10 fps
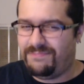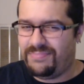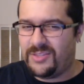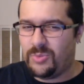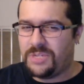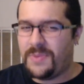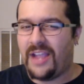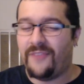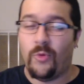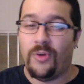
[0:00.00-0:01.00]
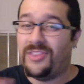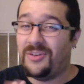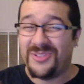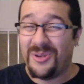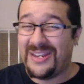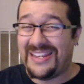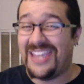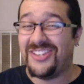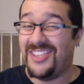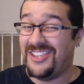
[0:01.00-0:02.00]
switch back and forth. There was no
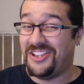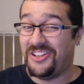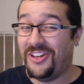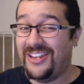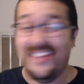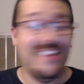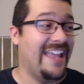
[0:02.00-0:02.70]
indication that you could.